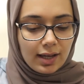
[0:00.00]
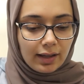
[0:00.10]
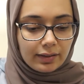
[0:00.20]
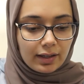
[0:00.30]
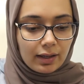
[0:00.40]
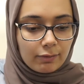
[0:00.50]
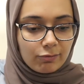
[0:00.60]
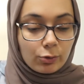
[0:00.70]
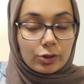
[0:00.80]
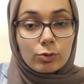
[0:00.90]
and then
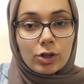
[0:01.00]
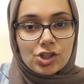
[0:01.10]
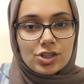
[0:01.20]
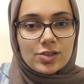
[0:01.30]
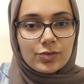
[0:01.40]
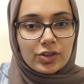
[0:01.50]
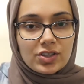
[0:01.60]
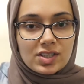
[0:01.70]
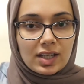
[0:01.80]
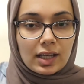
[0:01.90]
40 questions for the
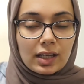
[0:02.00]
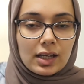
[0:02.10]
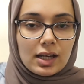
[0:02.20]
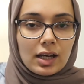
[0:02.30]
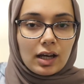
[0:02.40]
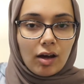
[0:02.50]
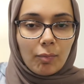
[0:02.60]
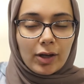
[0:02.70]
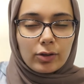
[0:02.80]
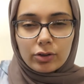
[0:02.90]
state.
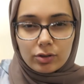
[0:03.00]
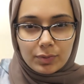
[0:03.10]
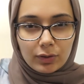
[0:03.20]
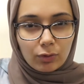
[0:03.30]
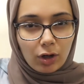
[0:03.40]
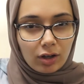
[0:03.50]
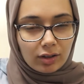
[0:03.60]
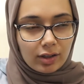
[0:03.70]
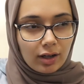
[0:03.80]
I could be wrong,